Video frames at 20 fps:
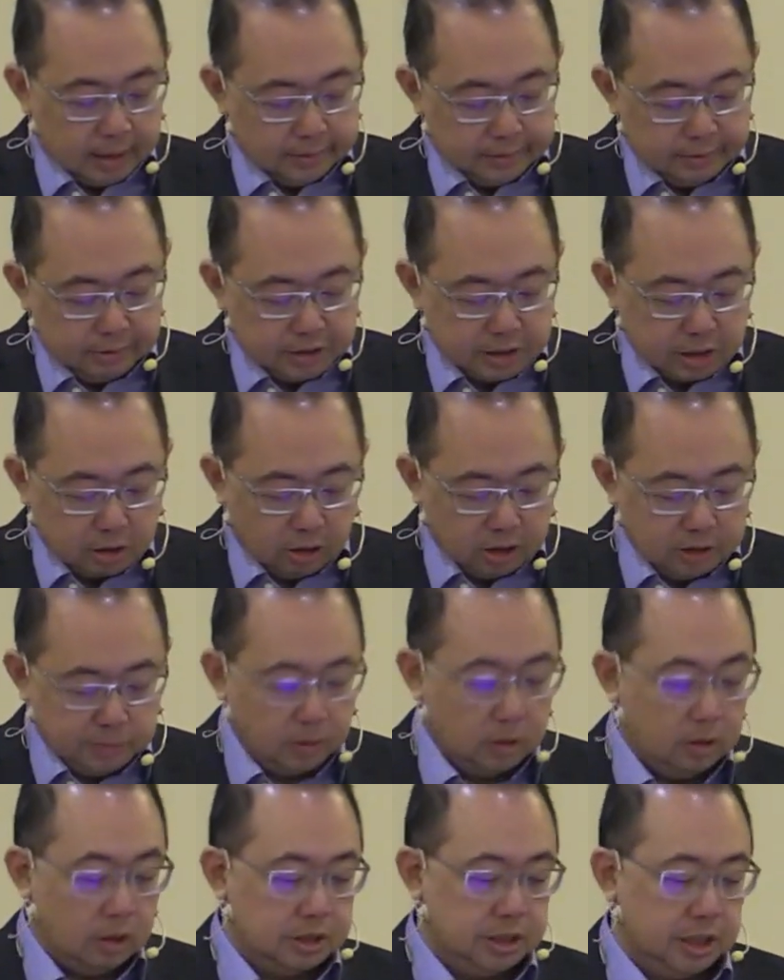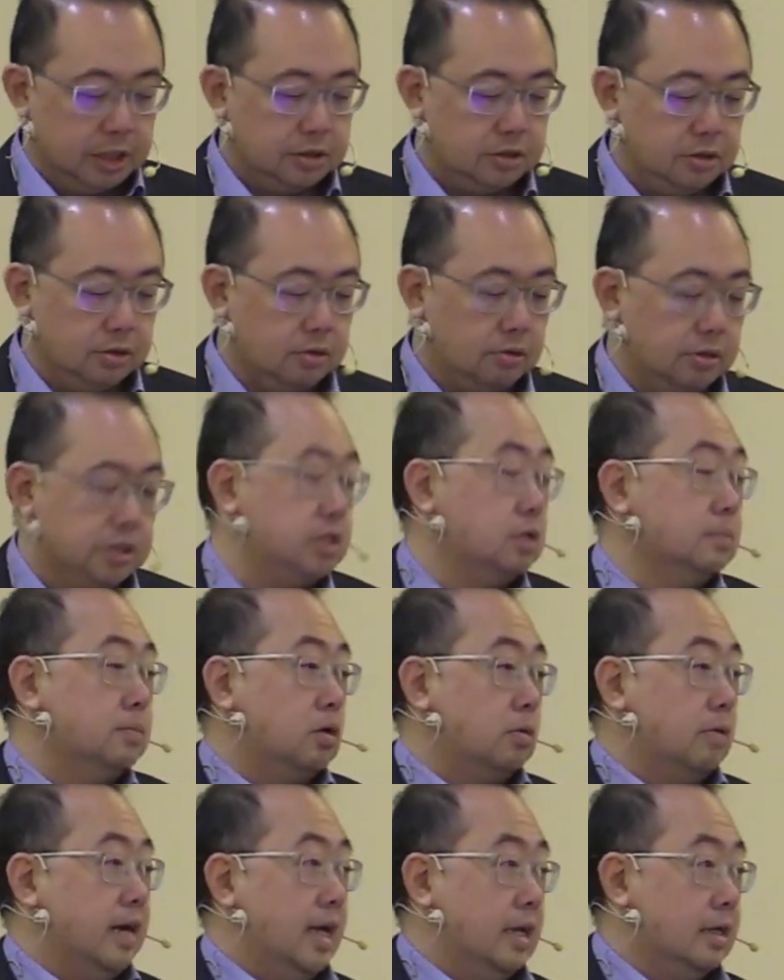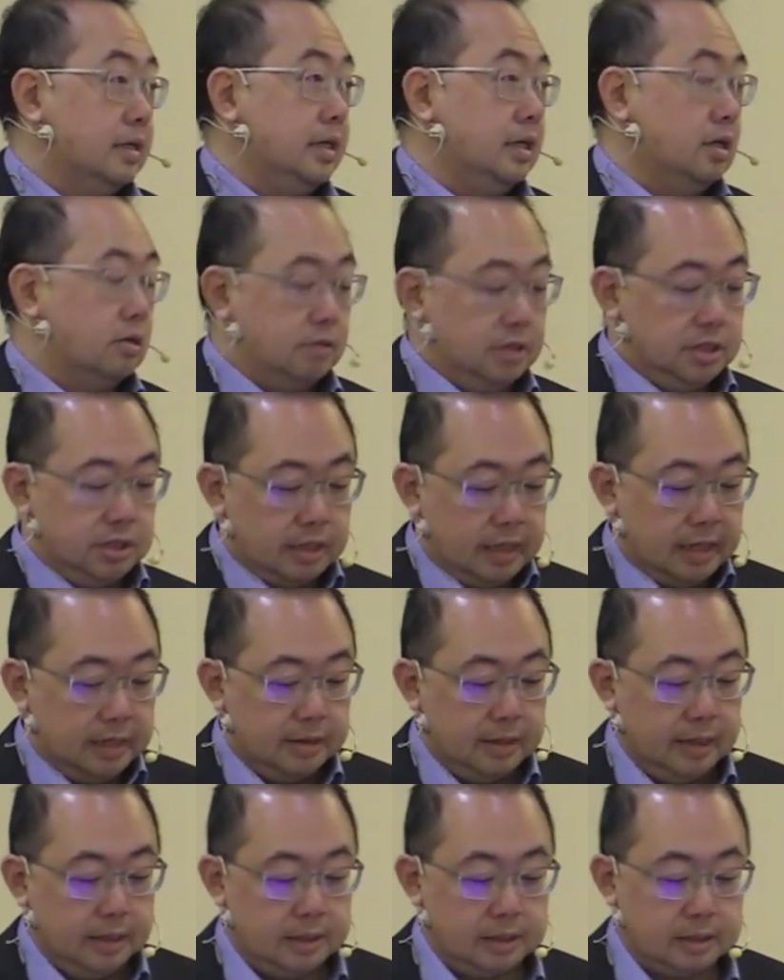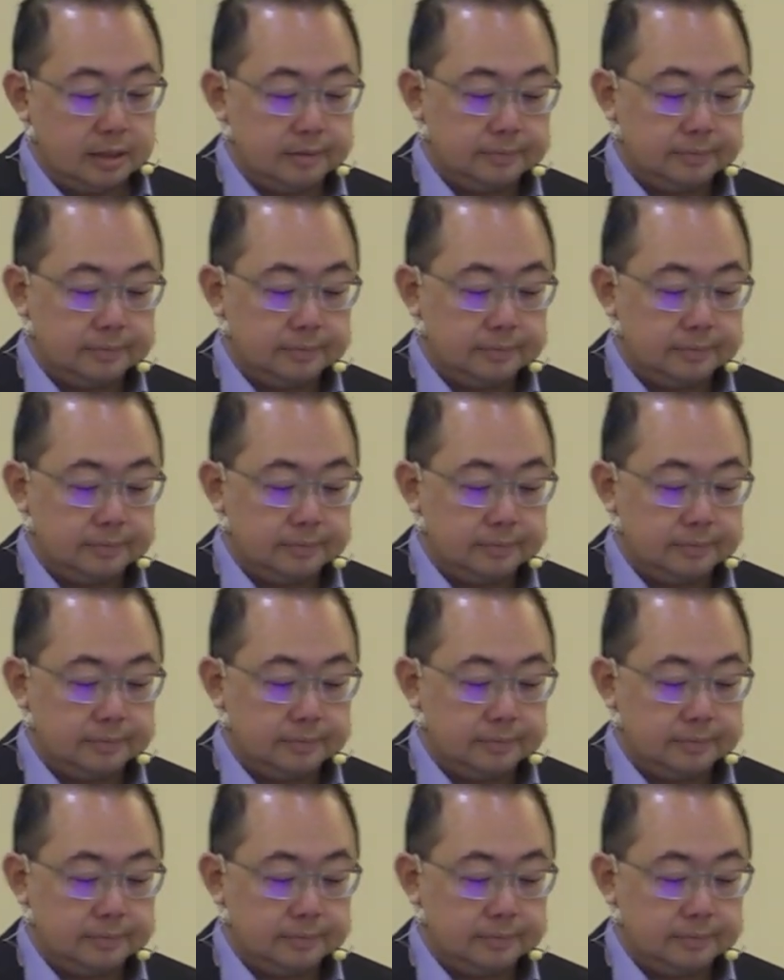There is a gospel logic to Christian morality or Christian ethics.